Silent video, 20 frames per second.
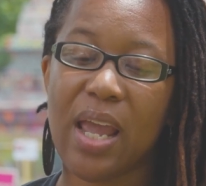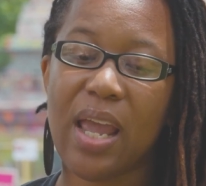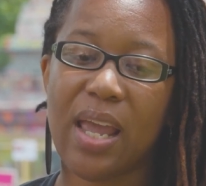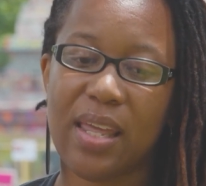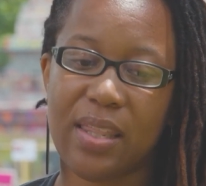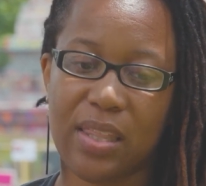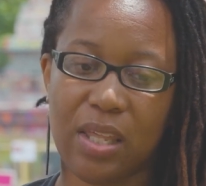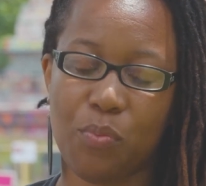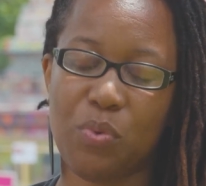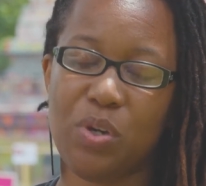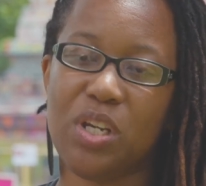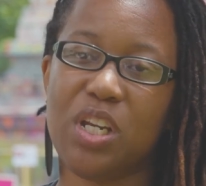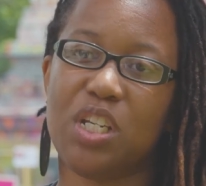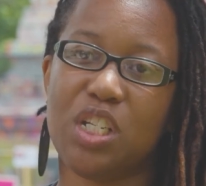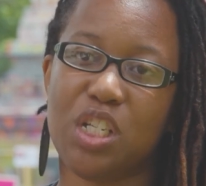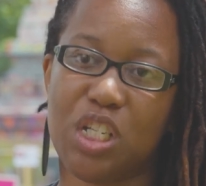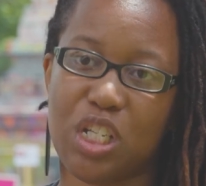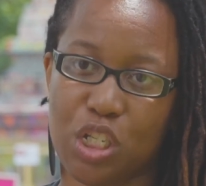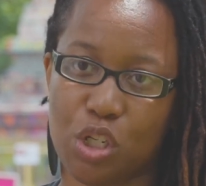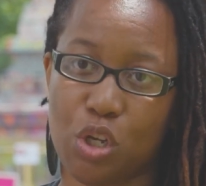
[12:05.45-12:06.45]
And then we need
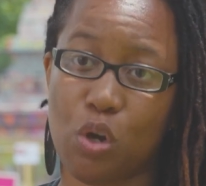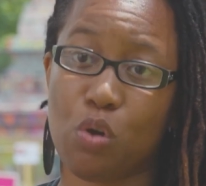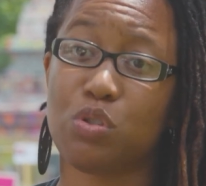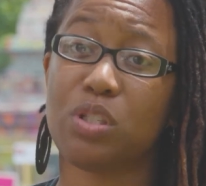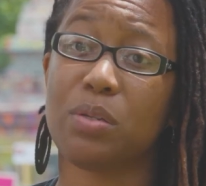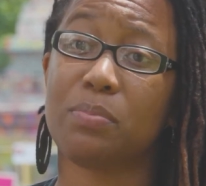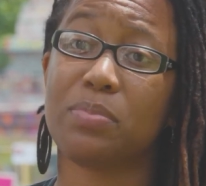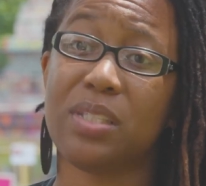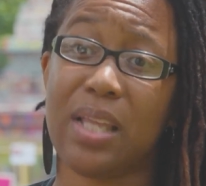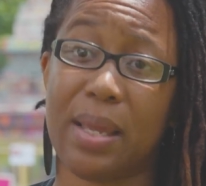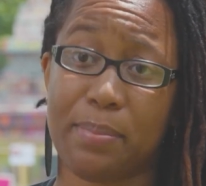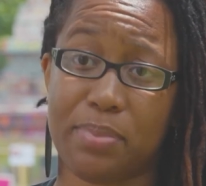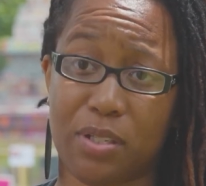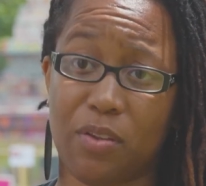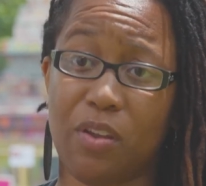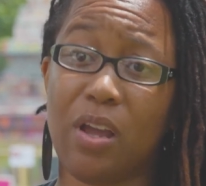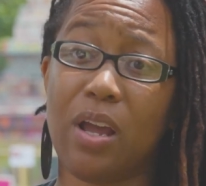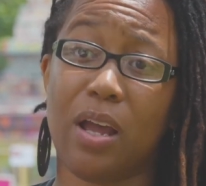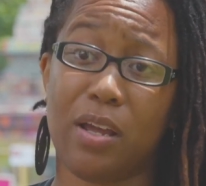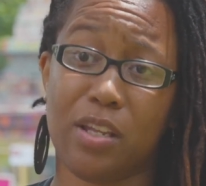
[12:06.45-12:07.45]
to just go some steps,
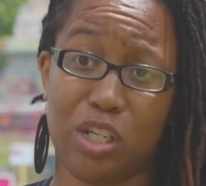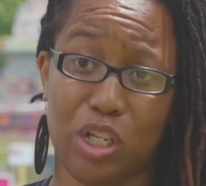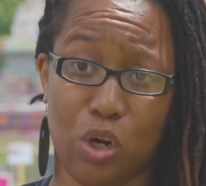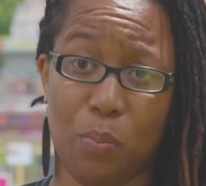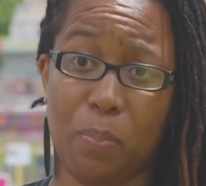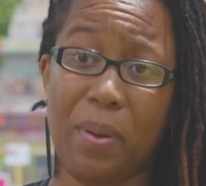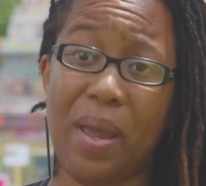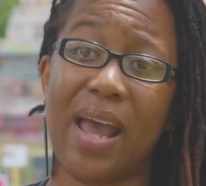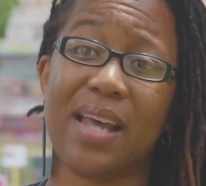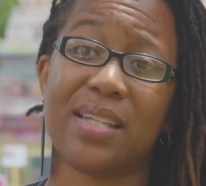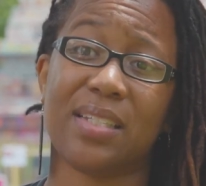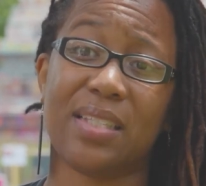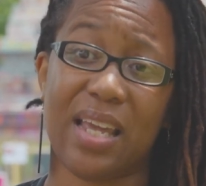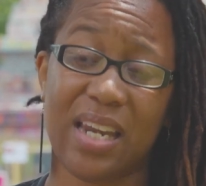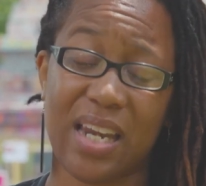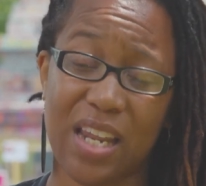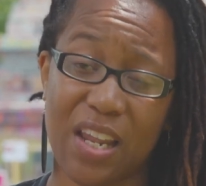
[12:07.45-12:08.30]
uh, you know, past that.